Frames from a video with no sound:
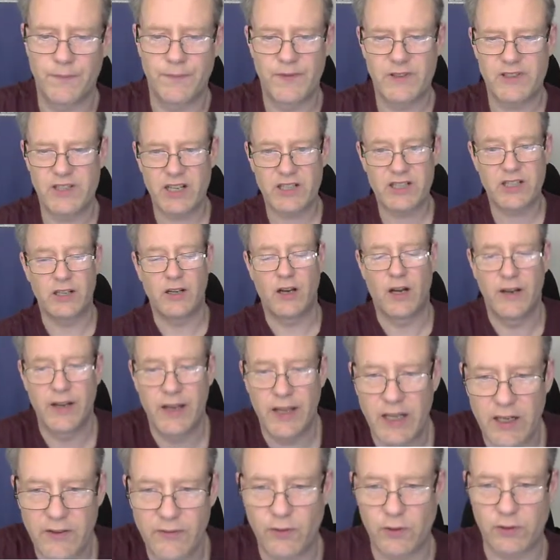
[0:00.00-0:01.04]
It's actually not
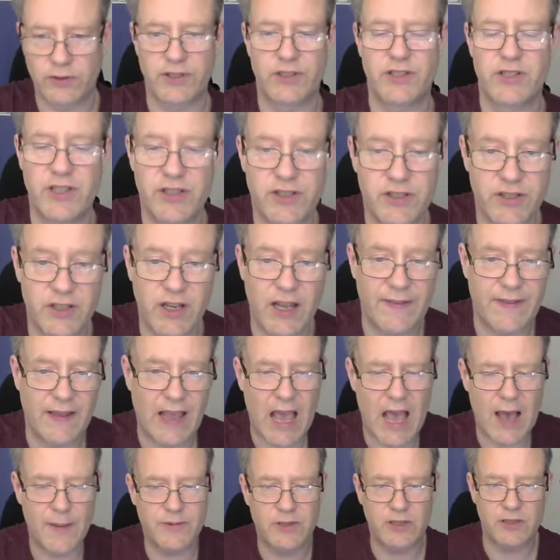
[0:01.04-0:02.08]
negative voltage. It's the
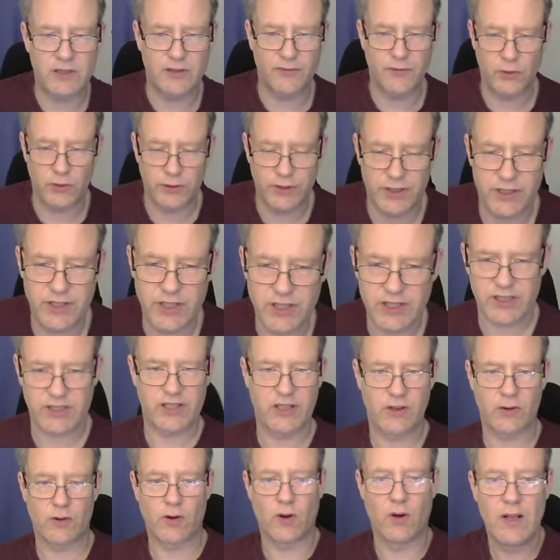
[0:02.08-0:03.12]
absence of voltage. It's
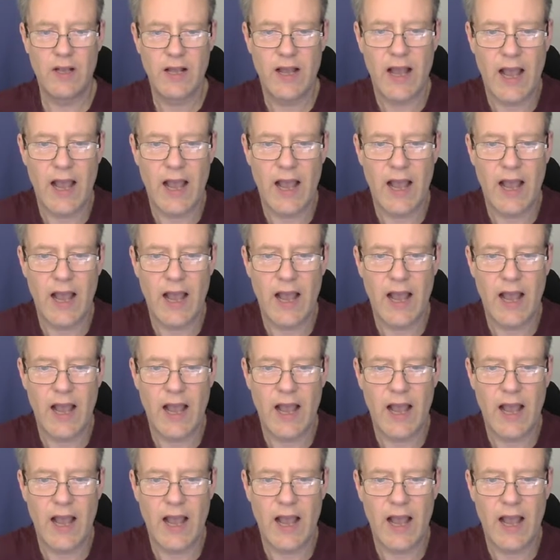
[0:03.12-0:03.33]
0.